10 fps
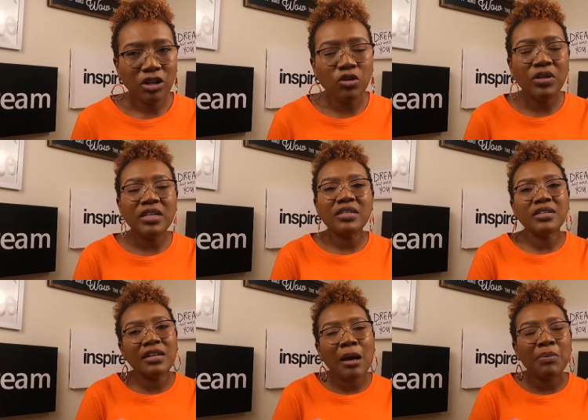You need to
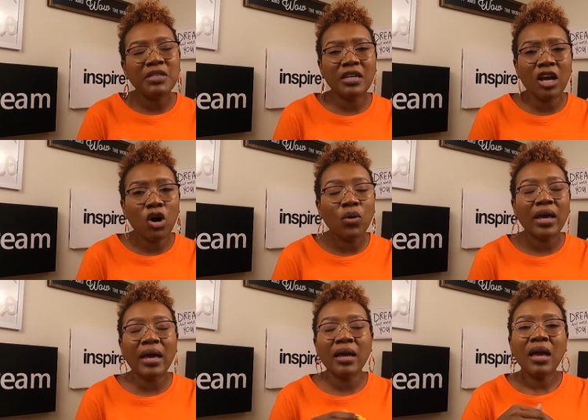stop and say,
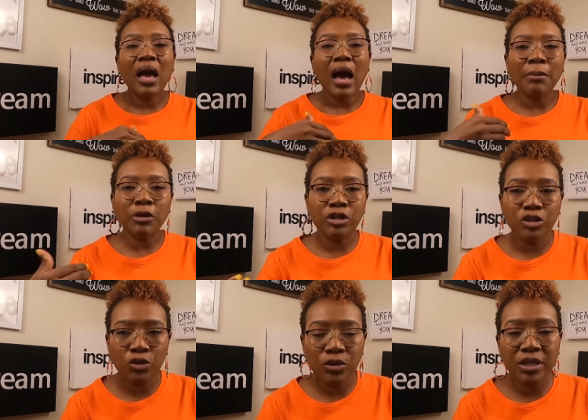okay, I'm going to
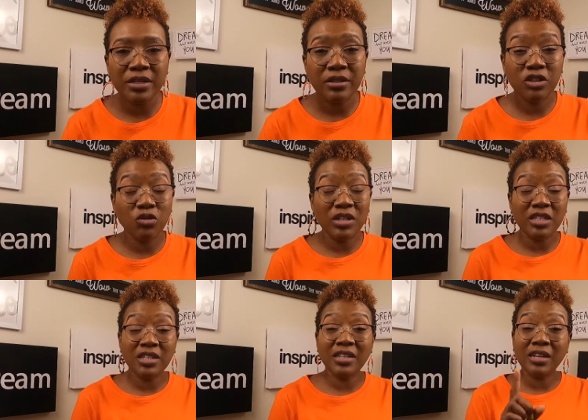do this. You need
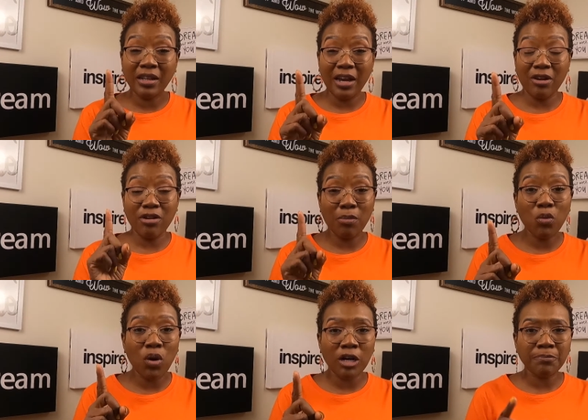to declare, number
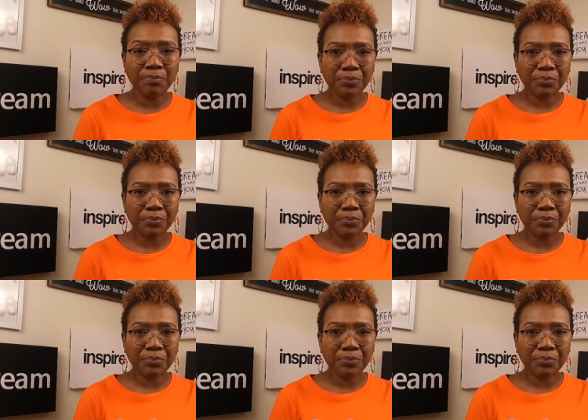one,